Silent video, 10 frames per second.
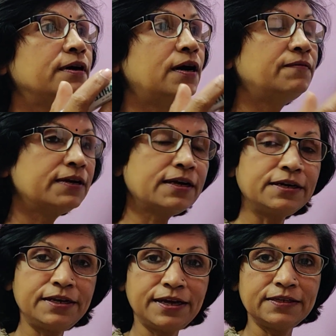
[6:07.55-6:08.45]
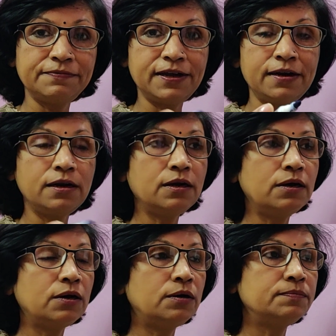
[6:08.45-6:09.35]
our country as
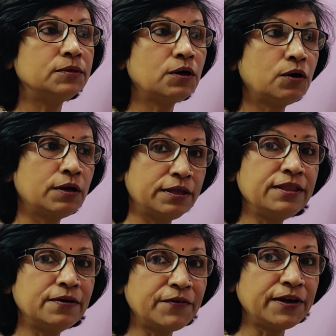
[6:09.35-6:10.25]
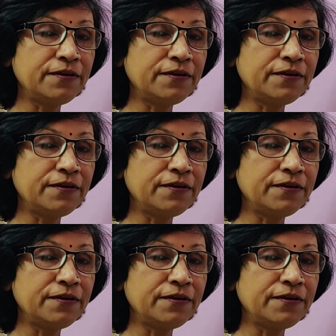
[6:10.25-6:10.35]
well, in the